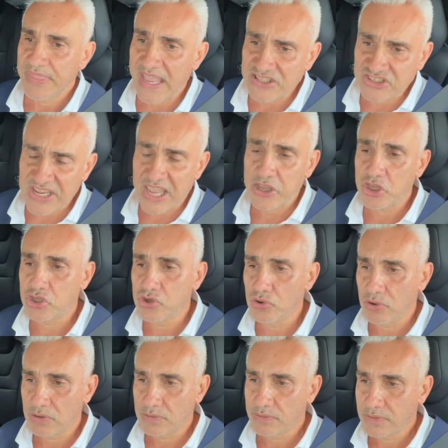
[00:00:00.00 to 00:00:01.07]
That's how you
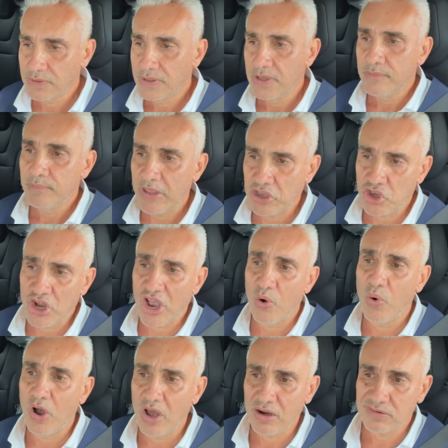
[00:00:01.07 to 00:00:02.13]
do it. But you
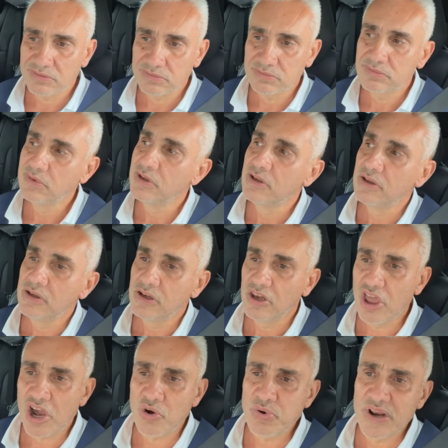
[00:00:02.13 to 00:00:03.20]
know what?
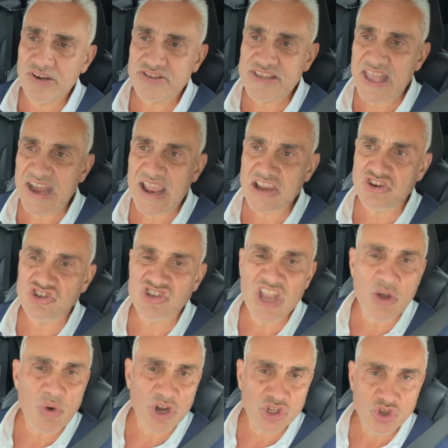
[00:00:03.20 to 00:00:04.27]
A lot of real estate agents
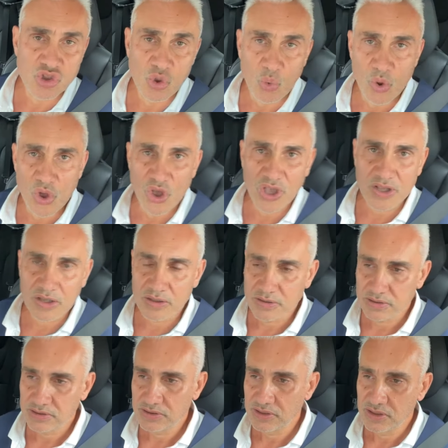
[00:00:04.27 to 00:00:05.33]
don't want to do the work
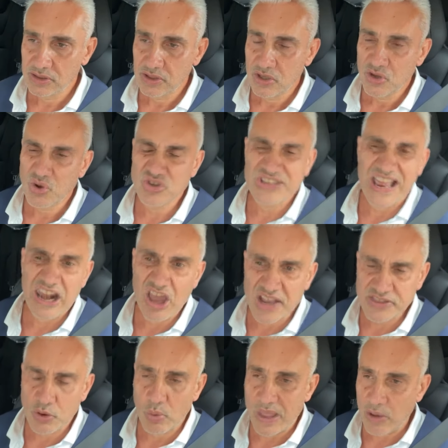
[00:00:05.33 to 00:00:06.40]
because they
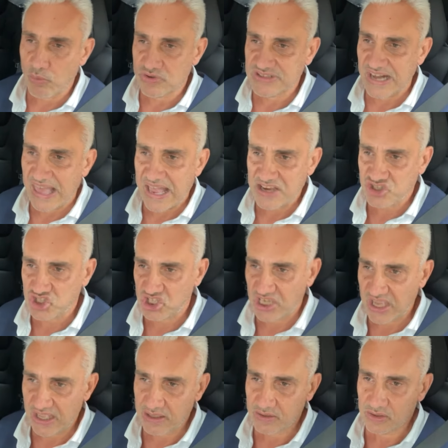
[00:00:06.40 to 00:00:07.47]
like the way it was last
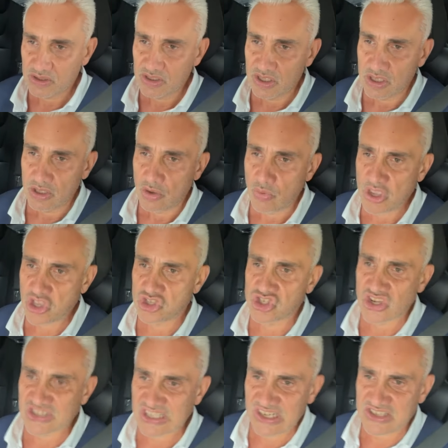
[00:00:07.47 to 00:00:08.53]
year, where you
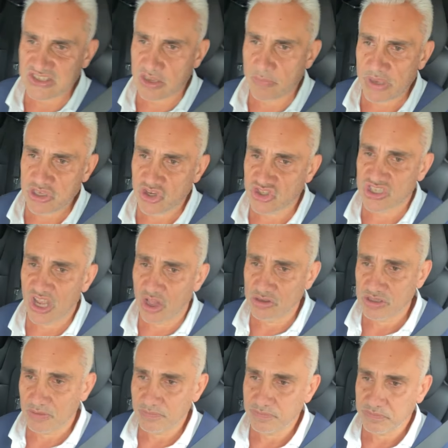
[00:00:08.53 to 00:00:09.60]
just list them and you
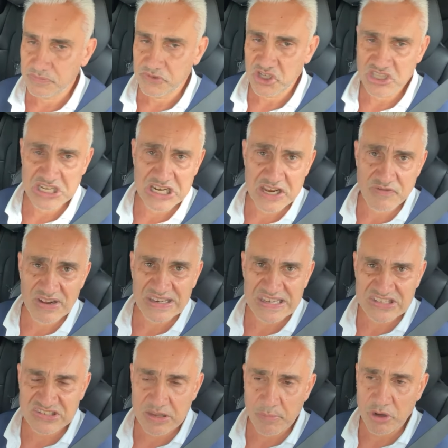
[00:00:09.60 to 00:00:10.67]
sold them. You didn't
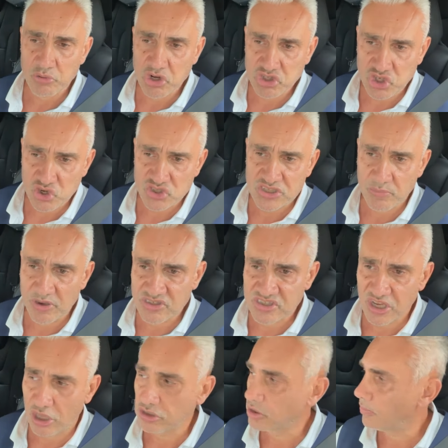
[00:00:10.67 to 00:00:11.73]
even list them and reduce them and
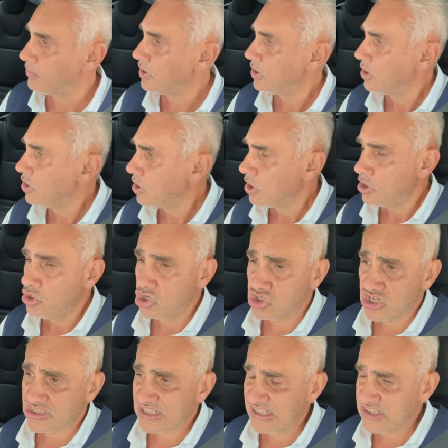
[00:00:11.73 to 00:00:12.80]
sold them. You
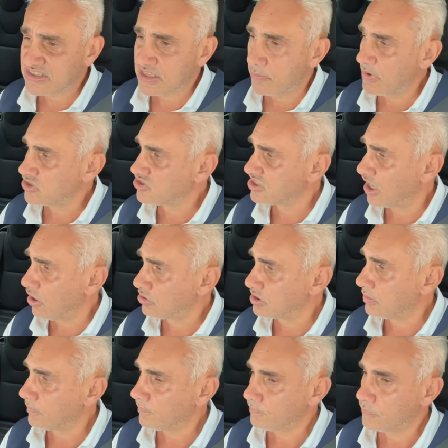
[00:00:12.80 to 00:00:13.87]
just list them and
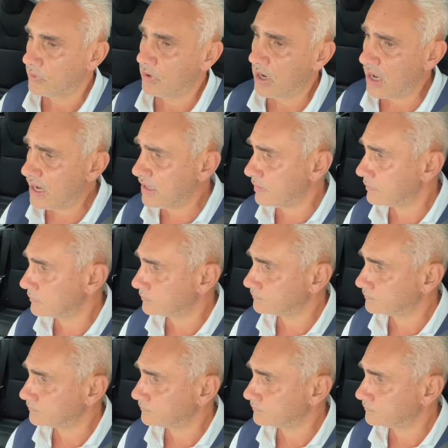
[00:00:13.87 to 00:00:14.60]
sold them, right?